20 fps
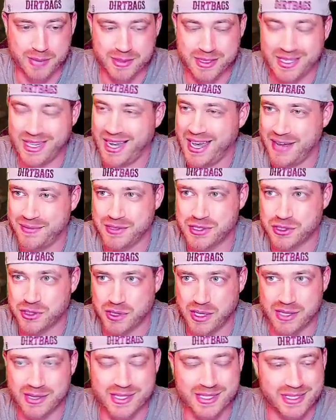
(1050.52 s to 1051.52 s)
I haven't
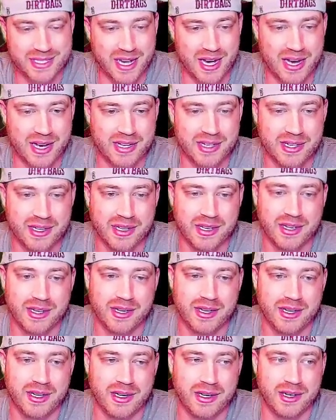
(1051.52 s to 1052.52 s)
tried this guy.
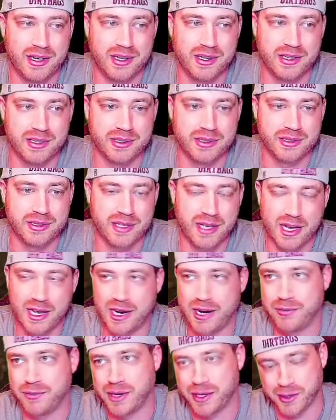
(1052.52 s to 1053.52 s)
Uh, yet.
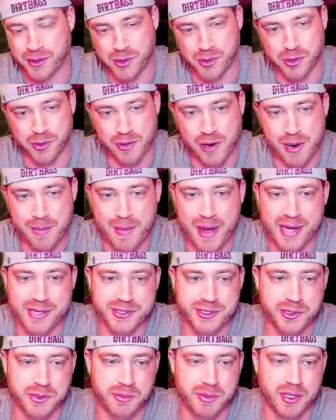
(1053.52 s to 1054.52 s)
I'd rather go the
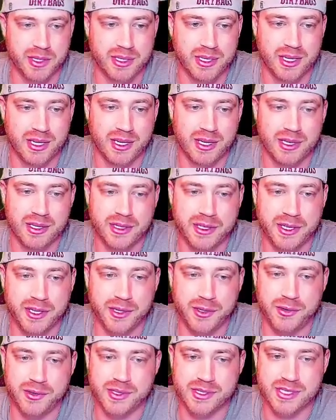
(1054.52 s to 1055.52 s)
Grandmaster, but leading
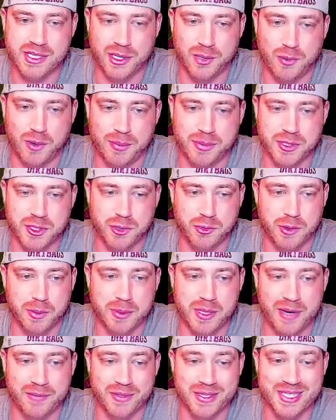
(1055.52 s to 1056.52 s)
units like your weapons equipped
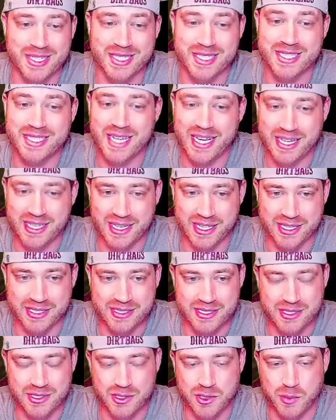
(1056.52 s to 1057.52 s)
have the sustain hits.
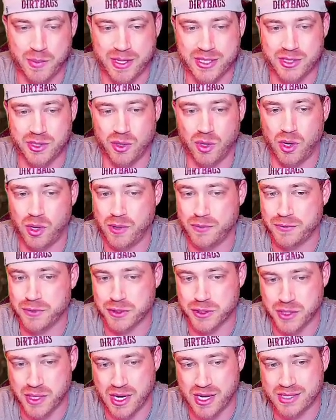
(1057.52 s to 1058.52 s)
So basically, all of your
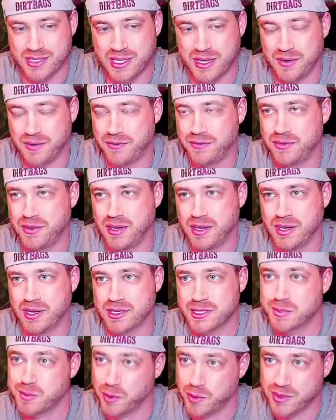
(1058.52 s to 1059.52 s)
shots have uh,
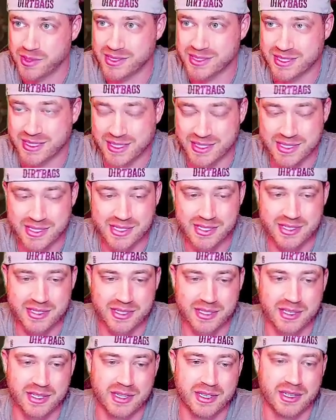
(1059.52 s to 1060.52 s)
exploding sixes.
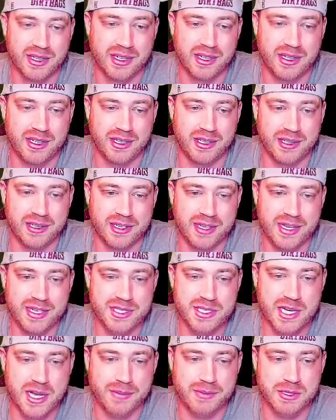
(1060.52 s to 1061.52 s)
Uh, each
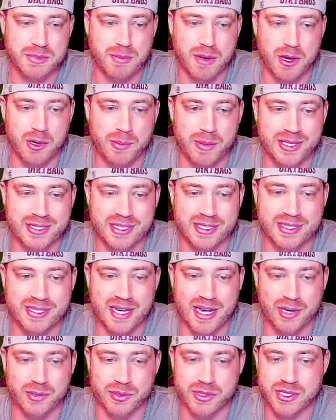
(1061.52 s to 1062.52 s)
time this model makes an
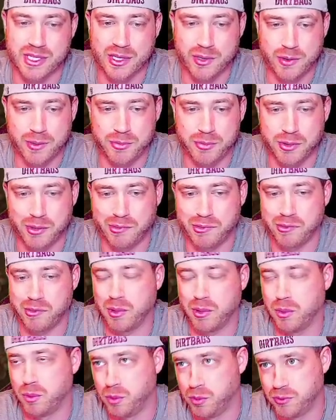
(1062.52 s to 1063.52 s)
attack with a psychic weapon, you can reroll
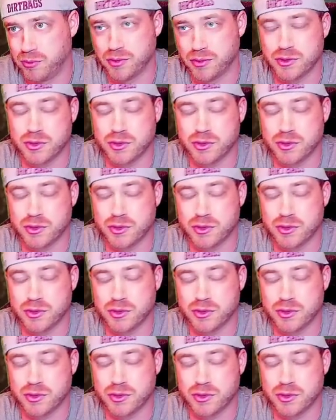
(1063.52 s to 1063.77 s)
the wound roll.